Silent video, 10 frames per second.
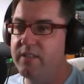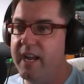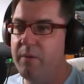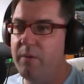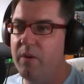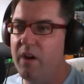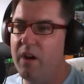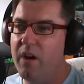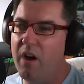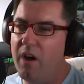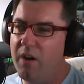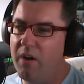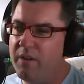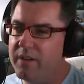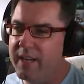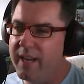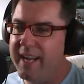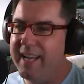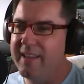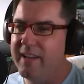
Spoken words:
They were okay.